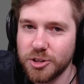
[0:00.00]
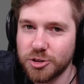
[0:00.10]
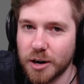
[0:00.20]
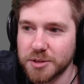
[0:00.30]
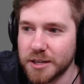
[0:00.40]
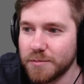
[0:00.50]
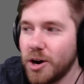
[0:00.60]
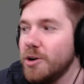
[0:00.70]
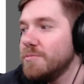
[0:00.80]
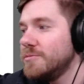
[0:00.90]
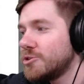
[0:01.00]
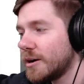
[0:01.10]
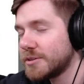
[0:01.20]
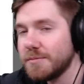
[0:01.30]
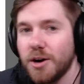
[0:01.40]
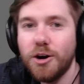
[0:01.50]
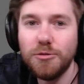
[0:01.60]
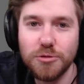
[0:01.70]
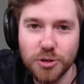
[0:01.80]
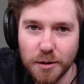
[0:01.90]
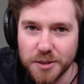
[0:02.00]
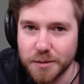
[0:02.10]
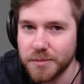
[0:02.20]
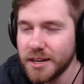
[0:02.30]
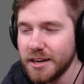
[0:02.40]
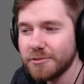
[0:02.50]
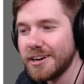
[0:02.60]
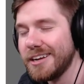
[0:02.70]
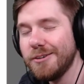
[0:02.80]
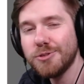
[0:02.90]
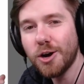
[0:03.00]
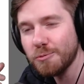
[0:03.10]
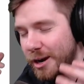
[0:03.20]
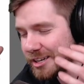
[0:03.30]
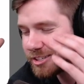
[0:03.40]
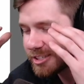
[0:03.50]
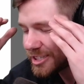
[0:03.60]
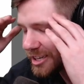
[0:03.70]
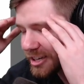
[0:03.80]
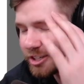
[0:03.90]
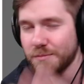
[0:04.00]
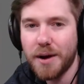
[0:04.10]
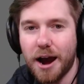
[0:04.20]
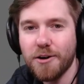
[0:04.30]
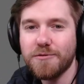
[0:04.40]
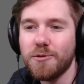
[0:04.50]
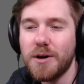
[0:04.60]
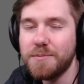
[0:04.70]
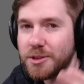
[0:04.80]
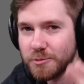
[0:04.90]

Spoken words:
dropship, oh, dropship, oh, dropship, right? It was already such a powerful weapon, the